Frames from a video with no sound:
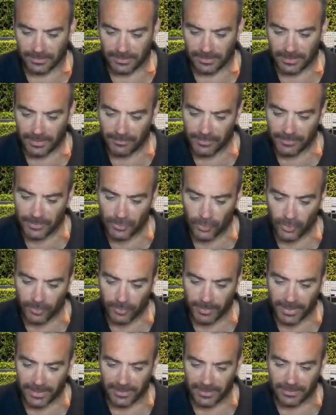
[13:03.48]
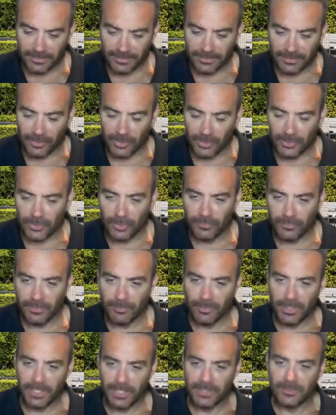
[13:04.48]
Don't know if he's talking about ice coffee
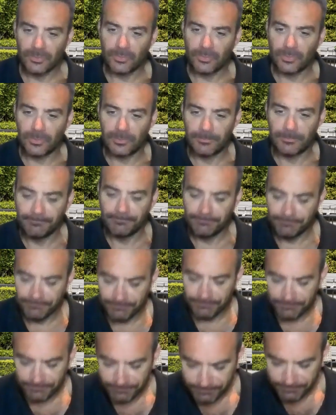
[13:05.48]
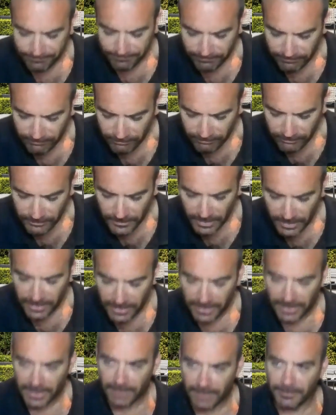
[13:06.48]
breaks or,
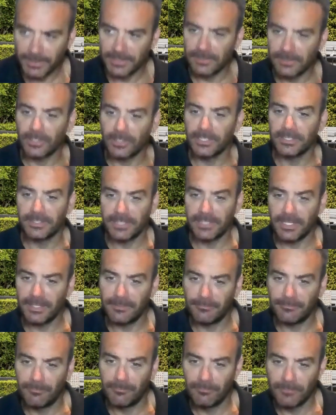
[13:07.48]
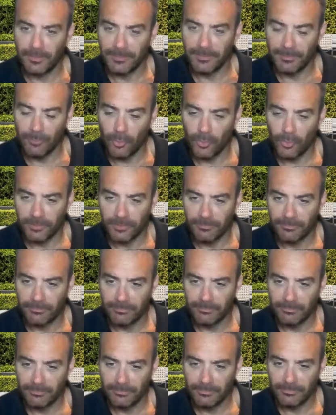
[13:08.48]
but I did see him probably more than
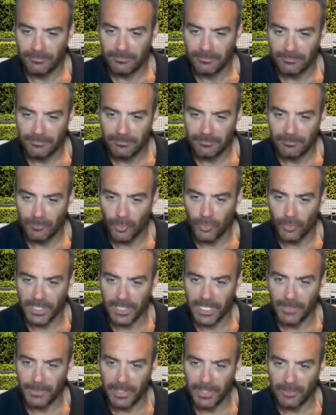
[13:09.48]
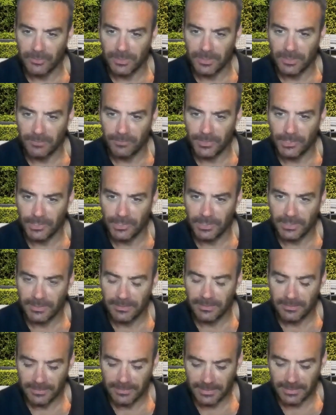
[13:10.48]
anyone else individually.
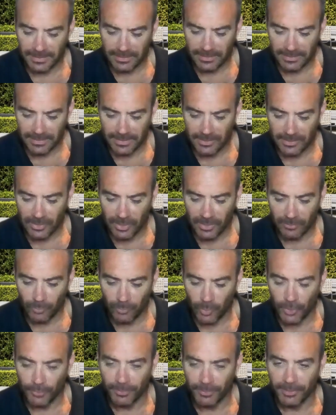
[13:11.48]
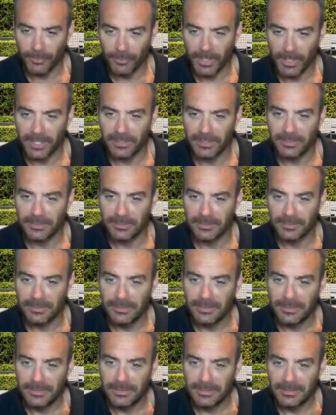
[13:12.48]
He did like wandering around and
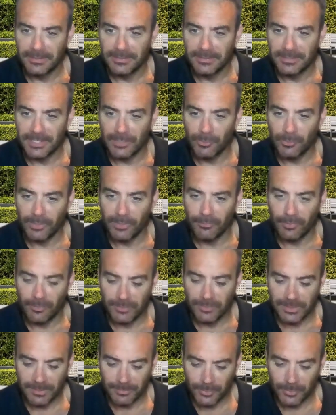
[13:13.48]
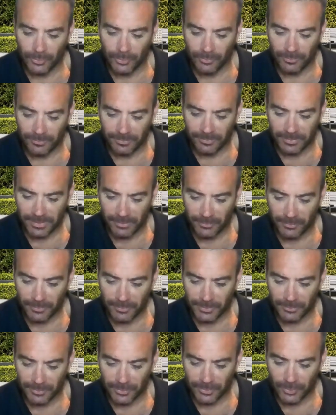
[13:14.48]
seeing what everyone was up to,
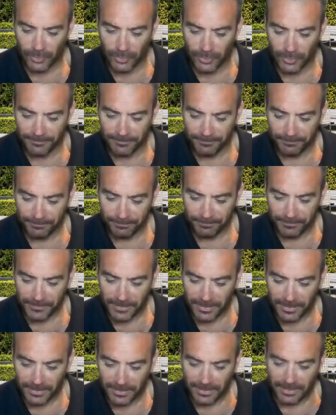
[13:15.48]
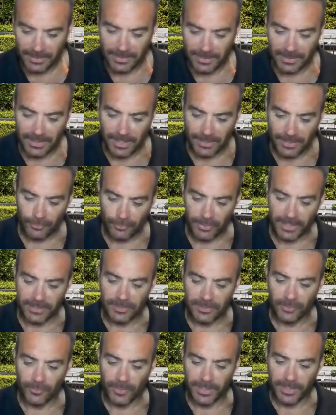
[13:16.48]
which was good. That
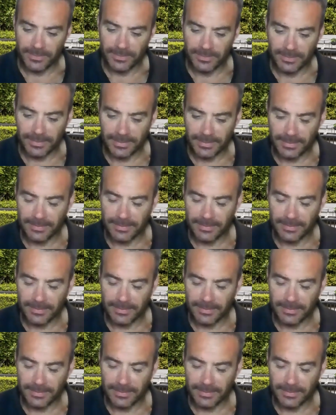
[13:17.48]
creates a great